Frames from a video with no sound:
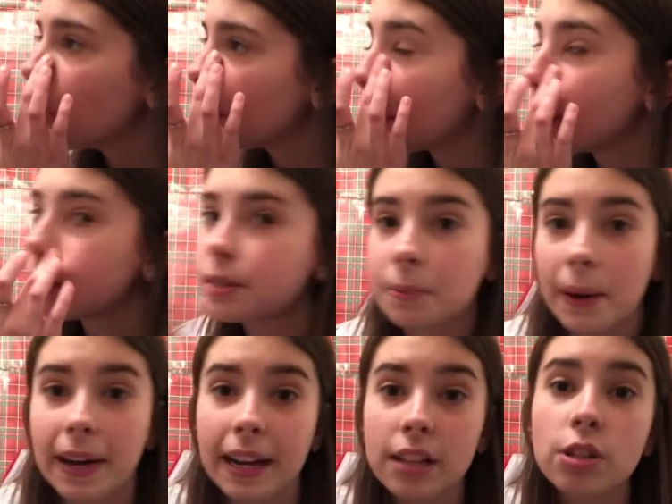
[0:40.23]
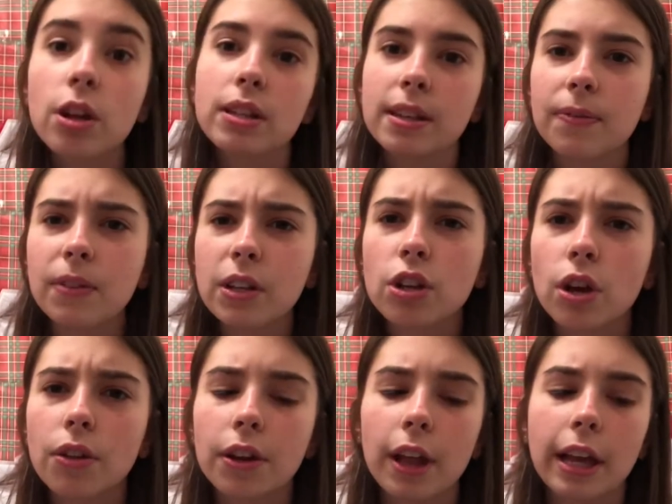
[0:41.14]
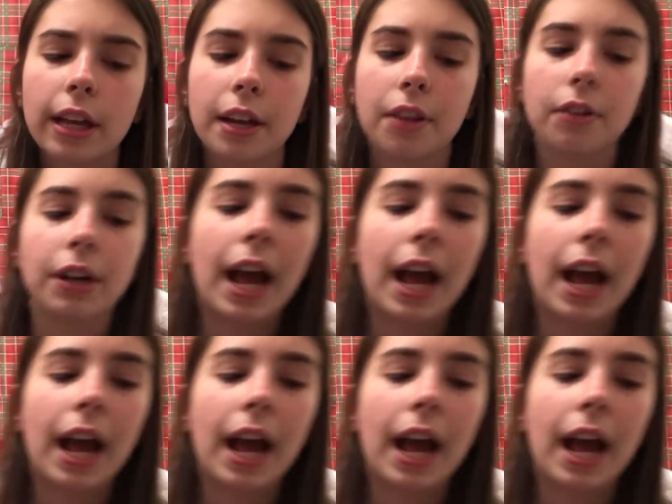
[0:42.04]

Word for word: it's raining, so I'll definitely go there like another night.